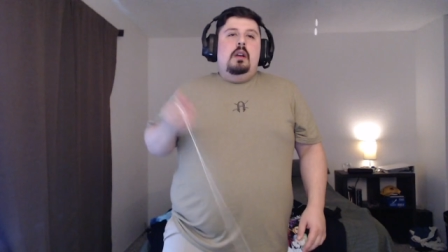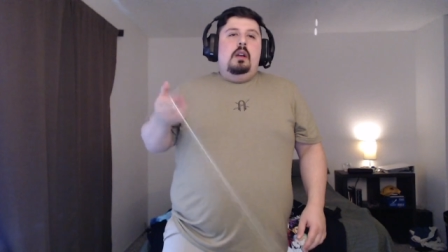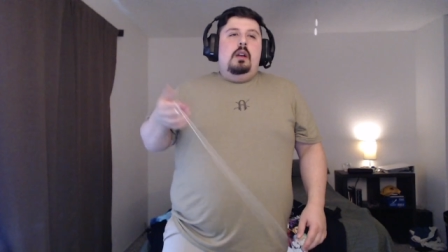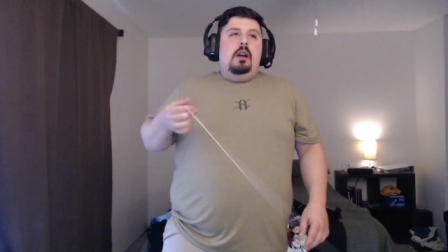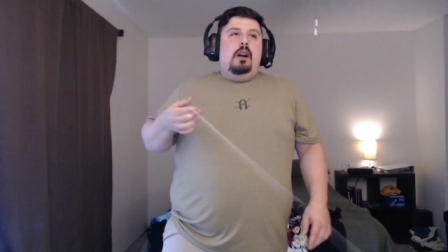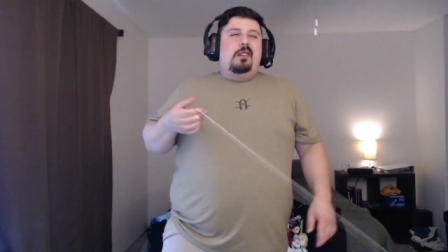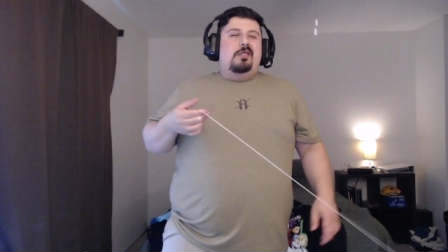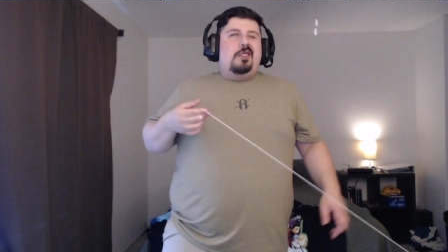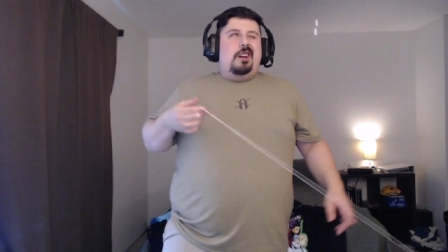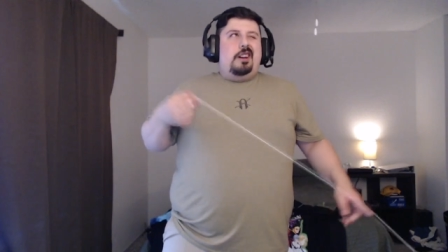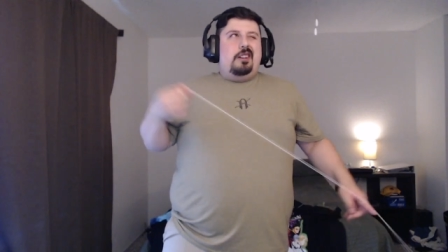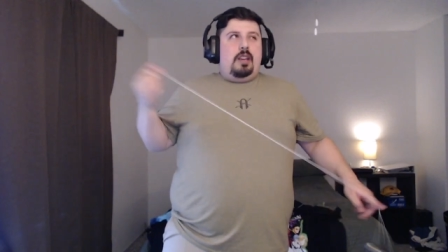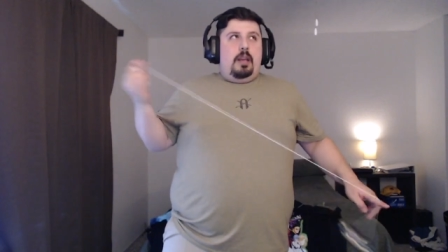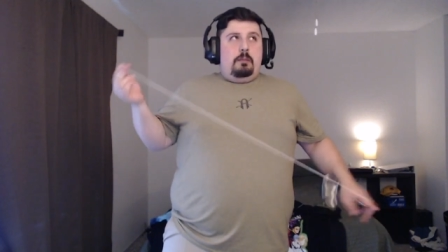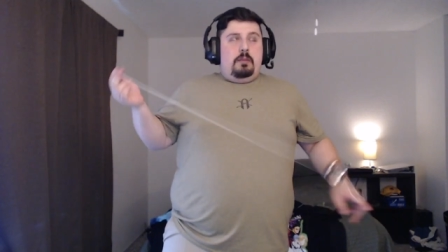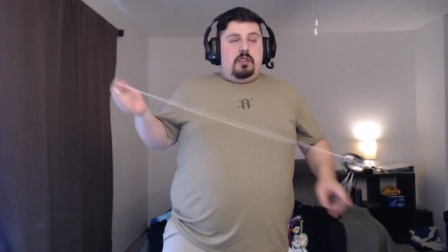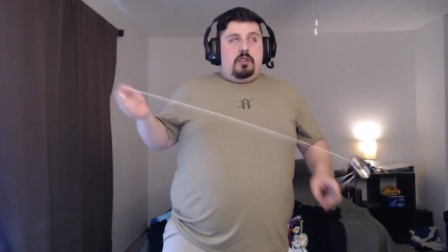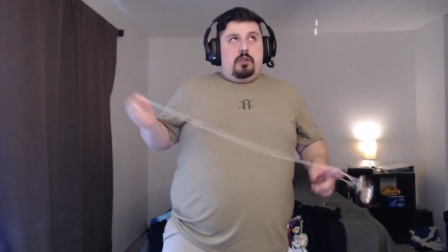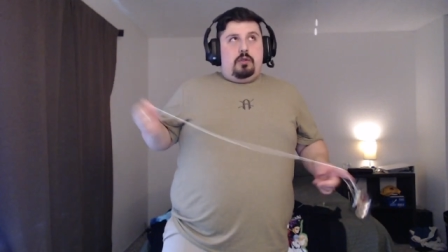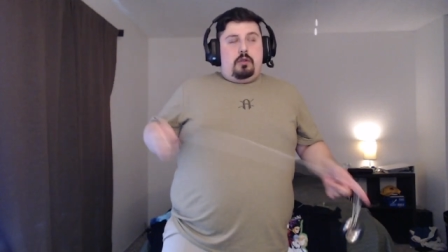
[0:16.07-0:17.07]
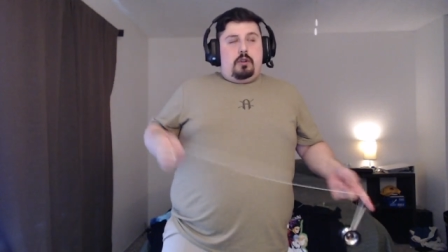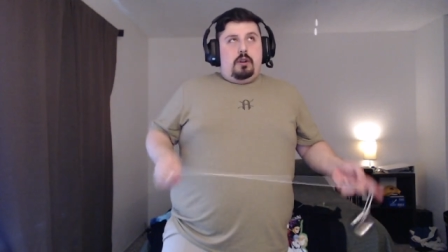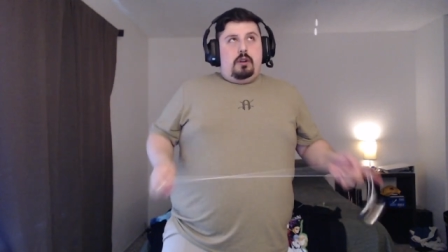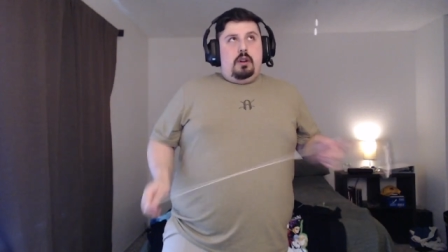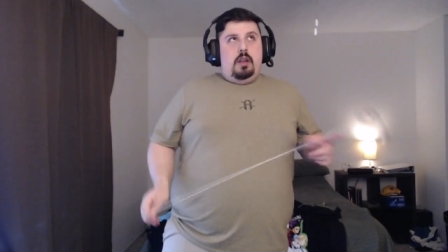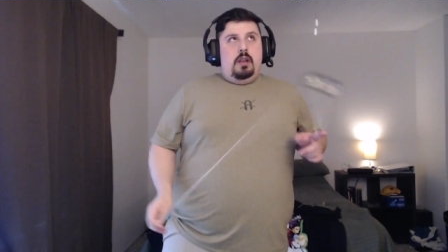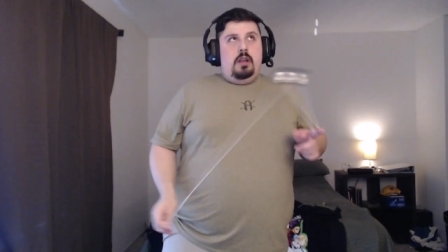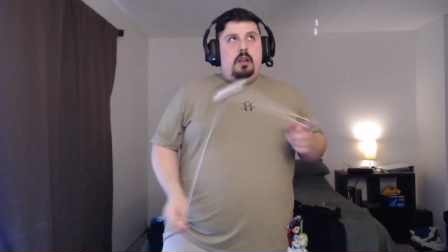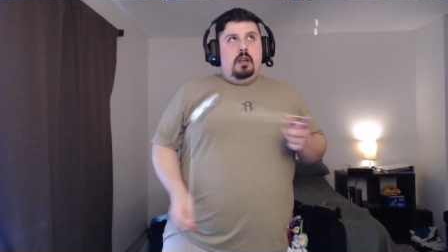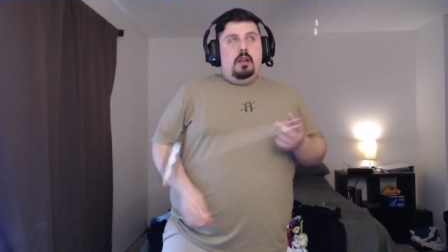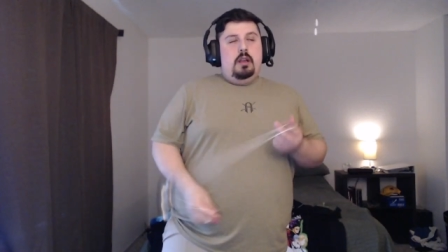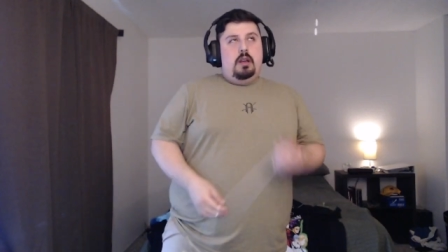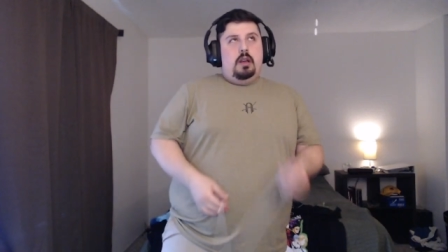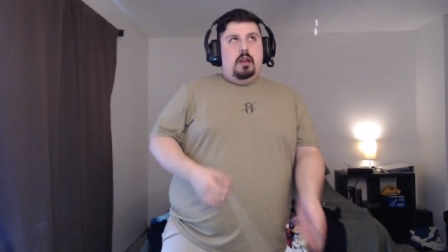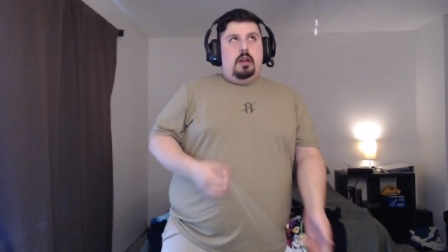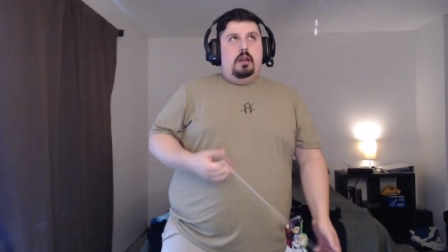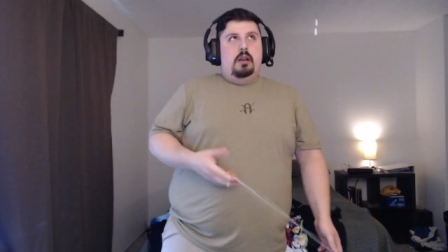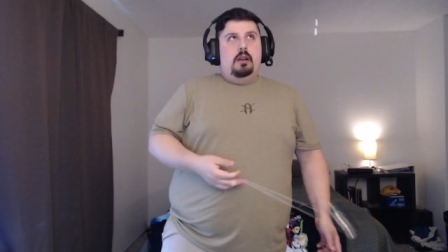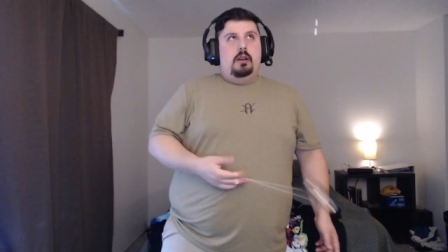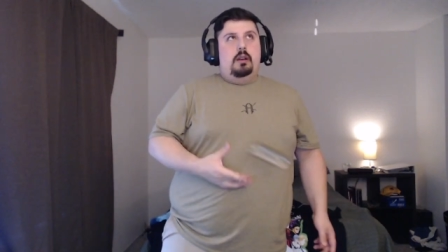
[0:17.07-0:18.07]
I'll try to keep it short,
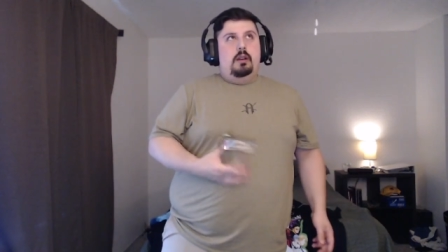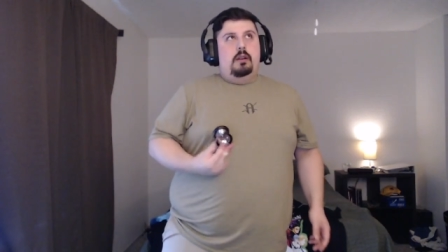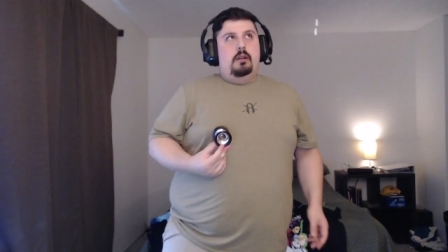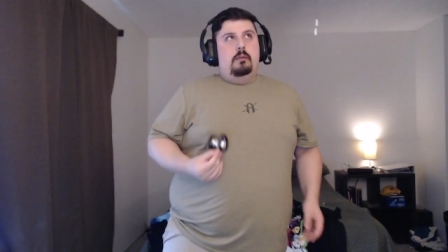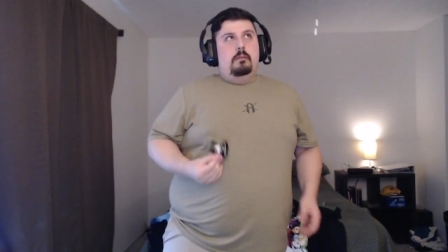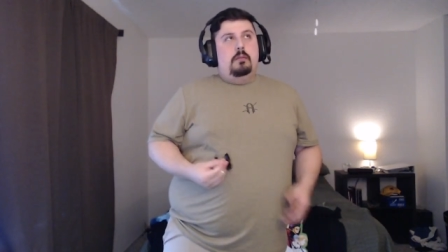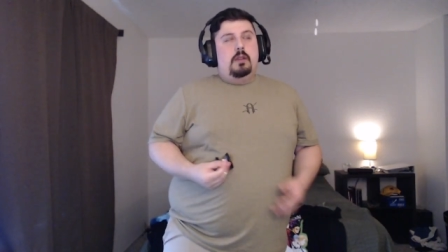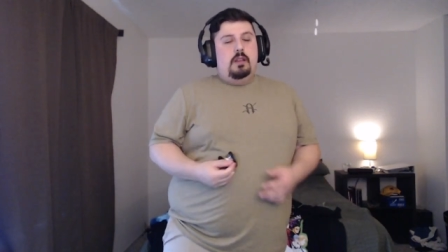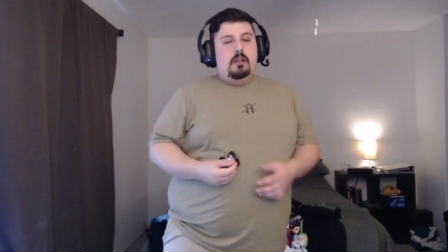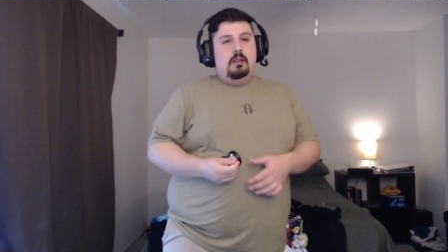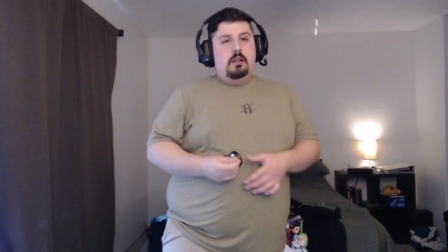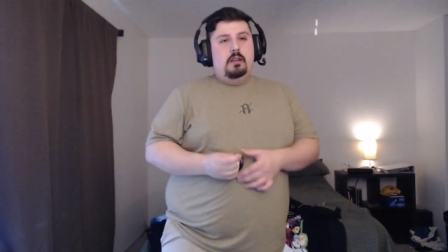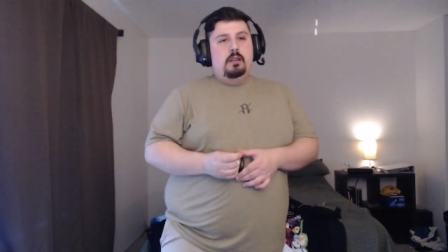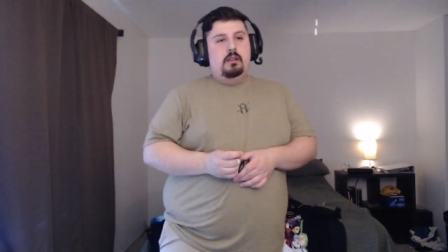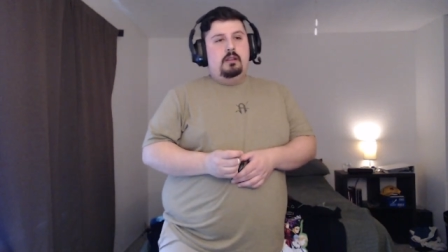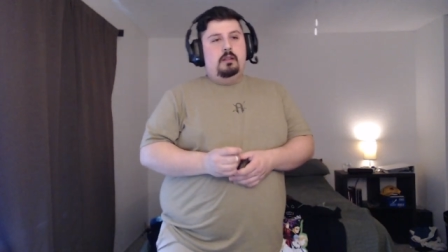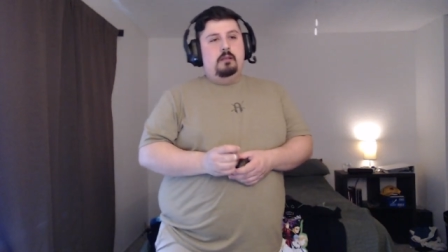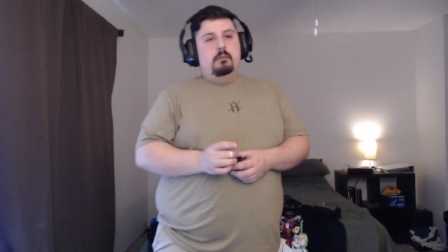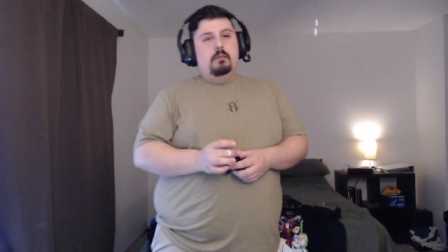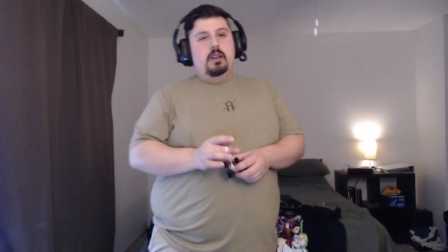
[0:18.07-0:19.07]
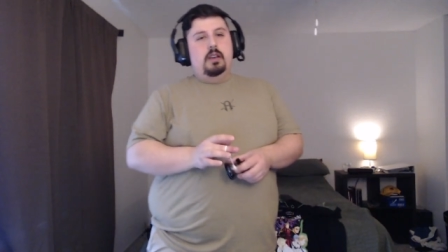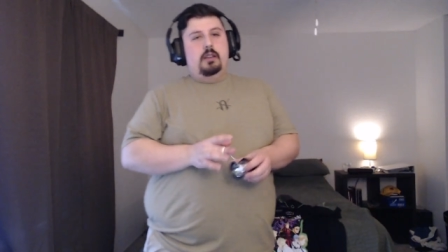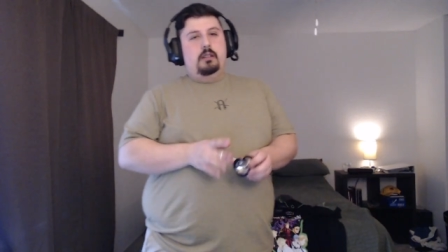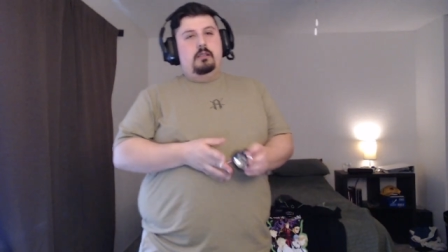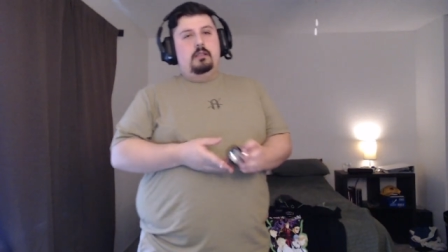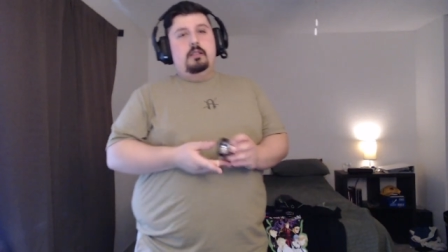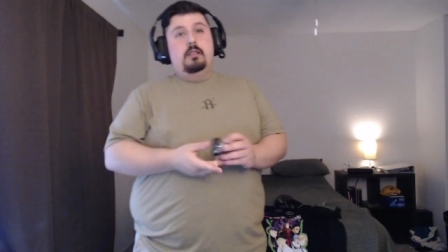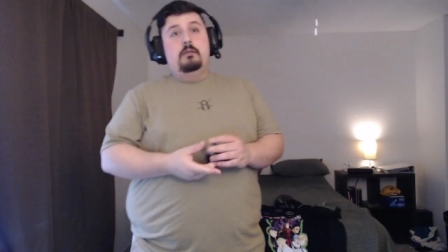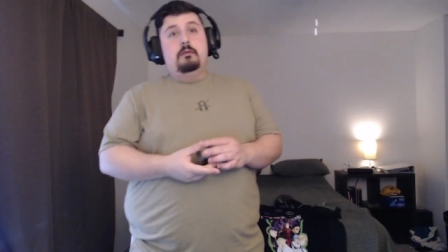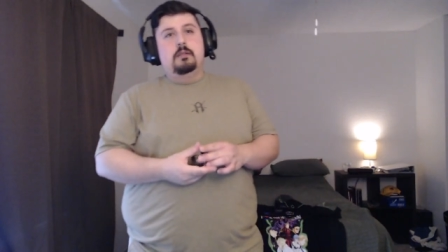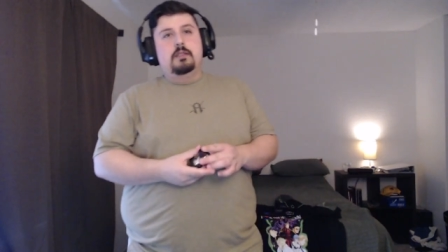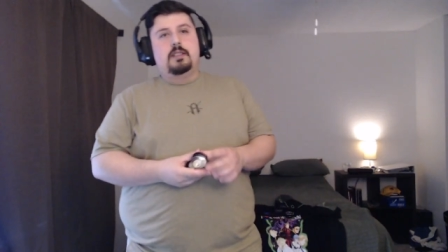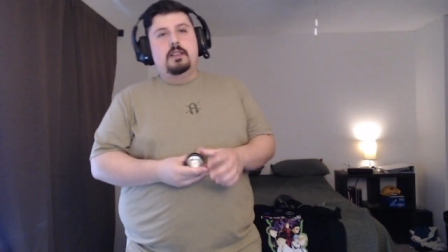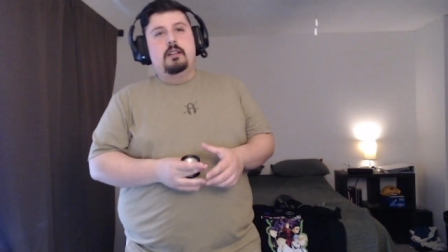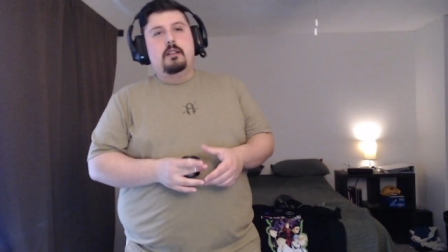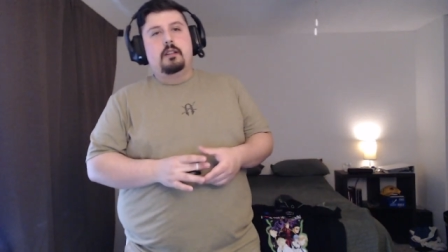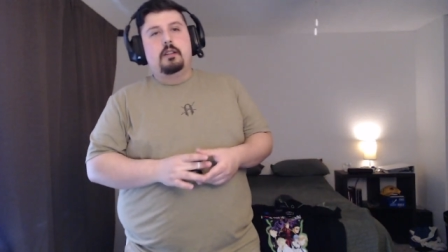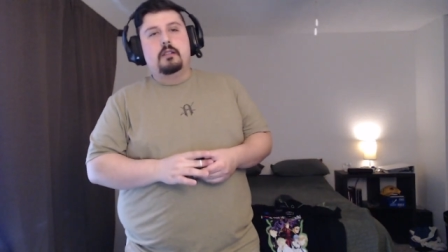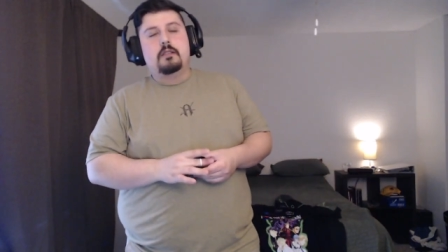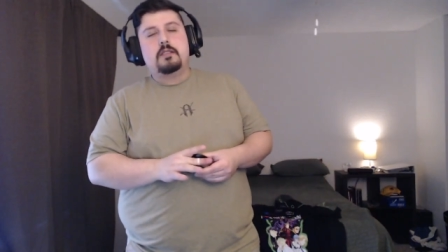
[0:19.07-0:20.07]
but we'll see how
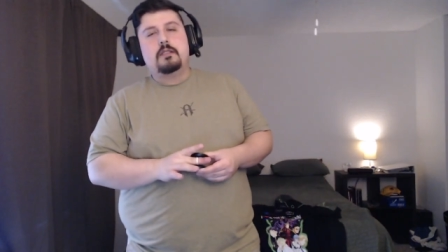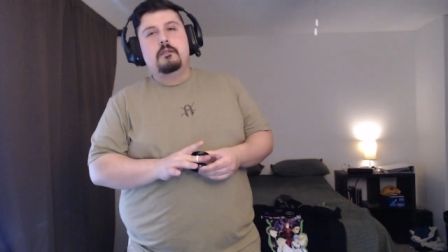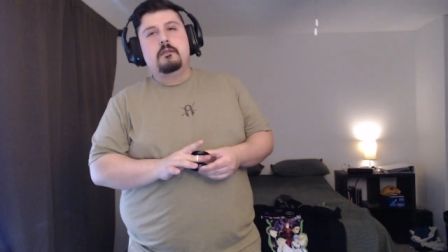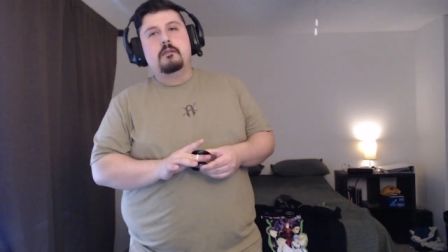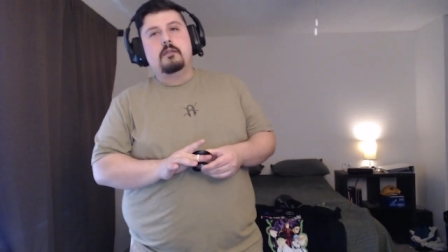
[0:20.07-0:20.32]
it goes.